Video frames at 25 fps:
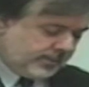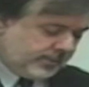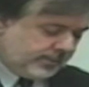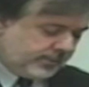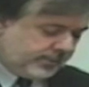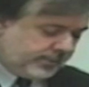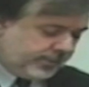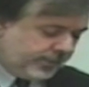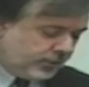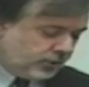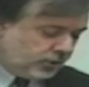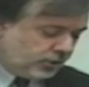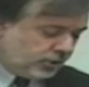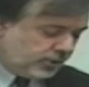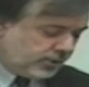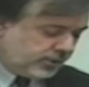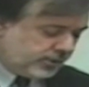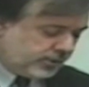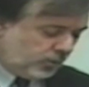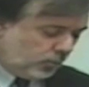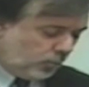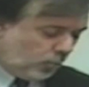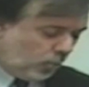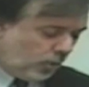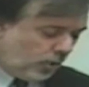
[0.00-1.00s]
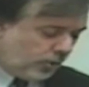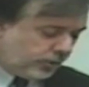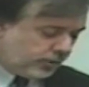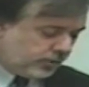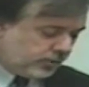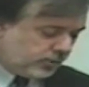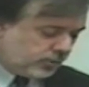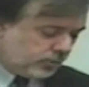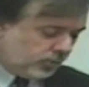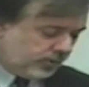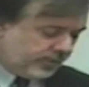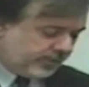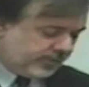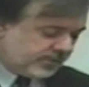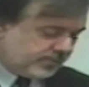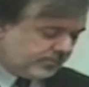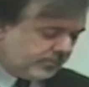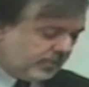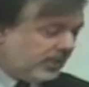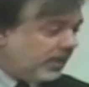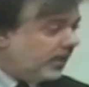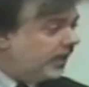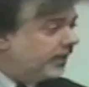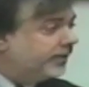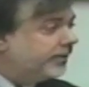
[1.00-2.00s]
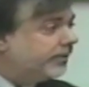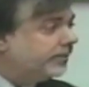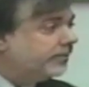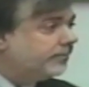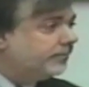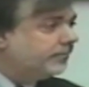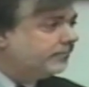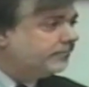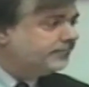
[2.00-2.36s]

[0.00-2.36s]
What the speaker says: tinges the waters with its blood.